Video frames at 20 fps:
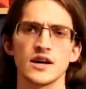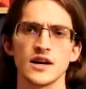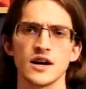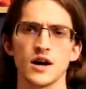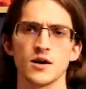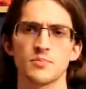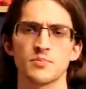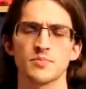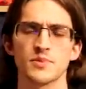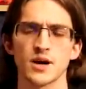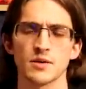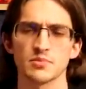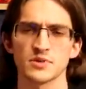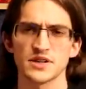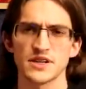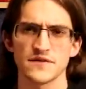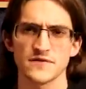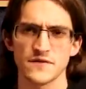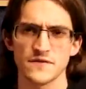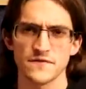couple
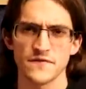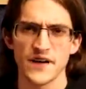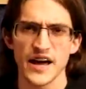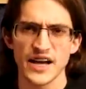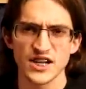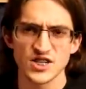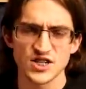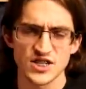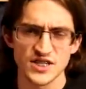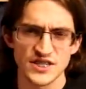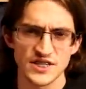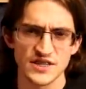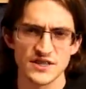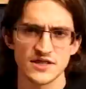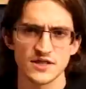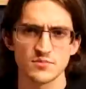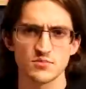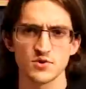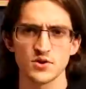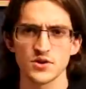of different factions in
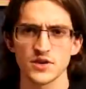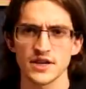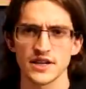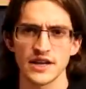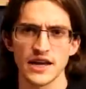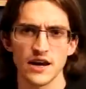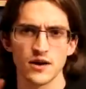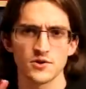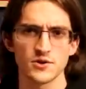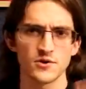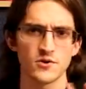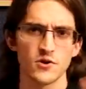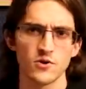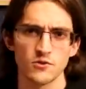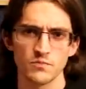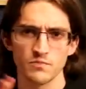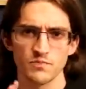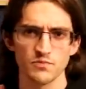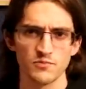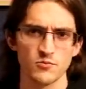this book and how they're
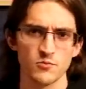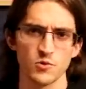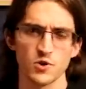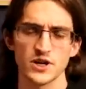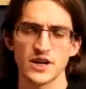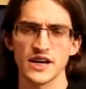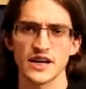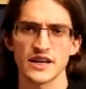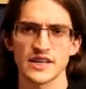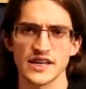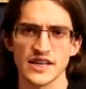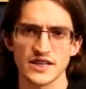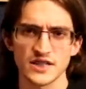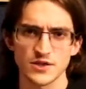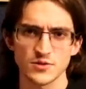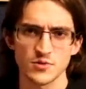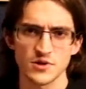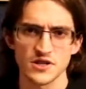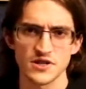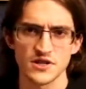all working
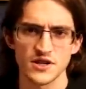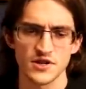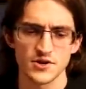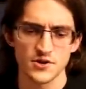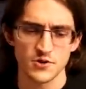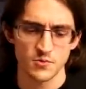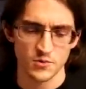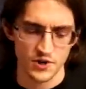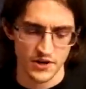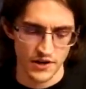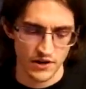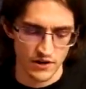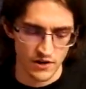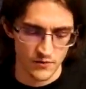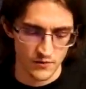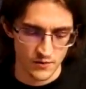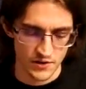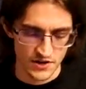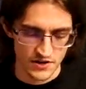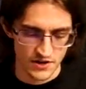against one another, working
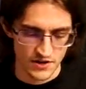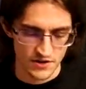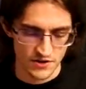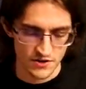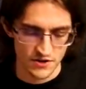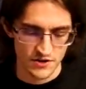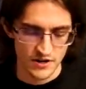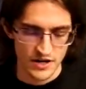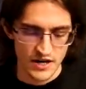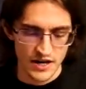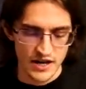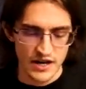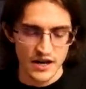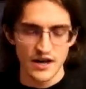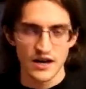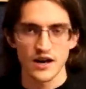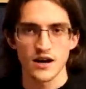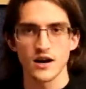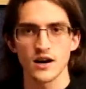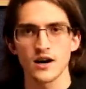off one another,
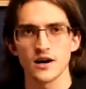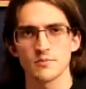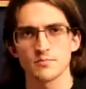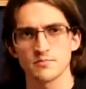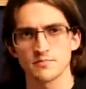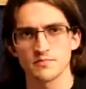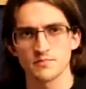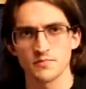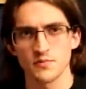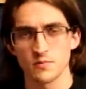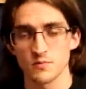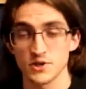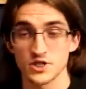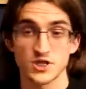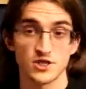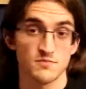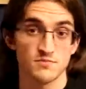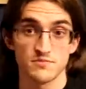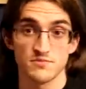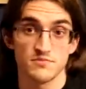
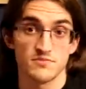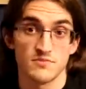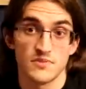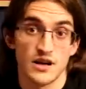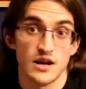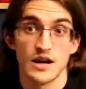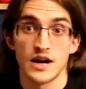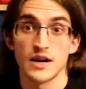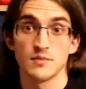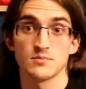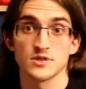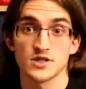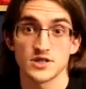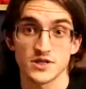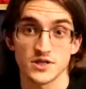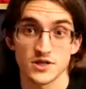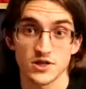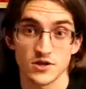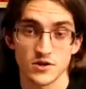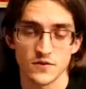which I'm
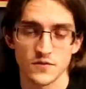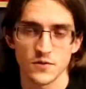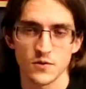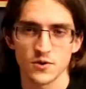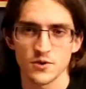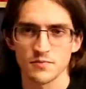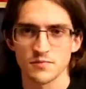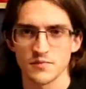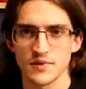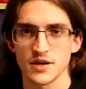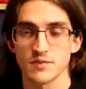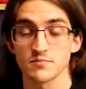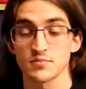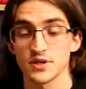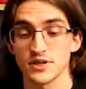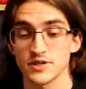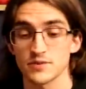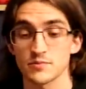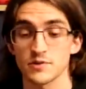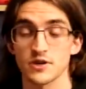just a sucker for. And
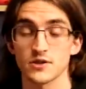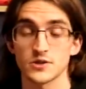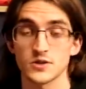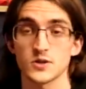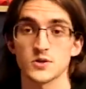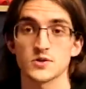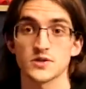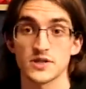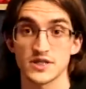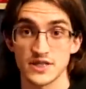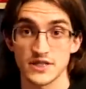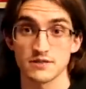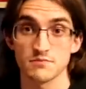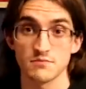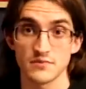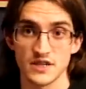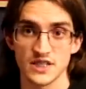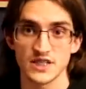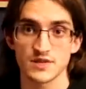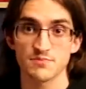plus, we also learn it's
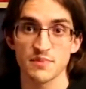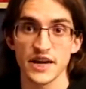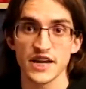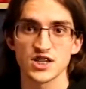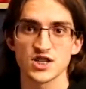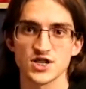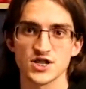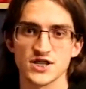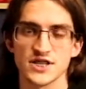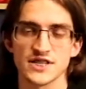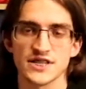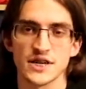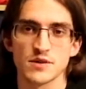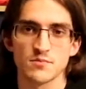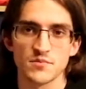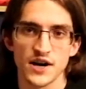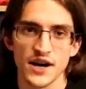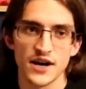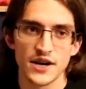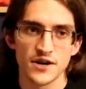an expansionist
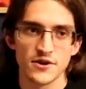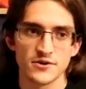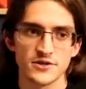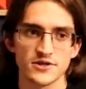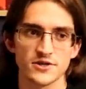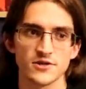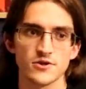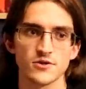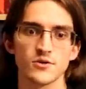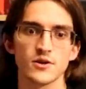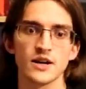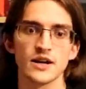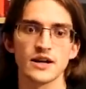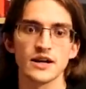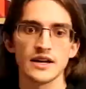empire, so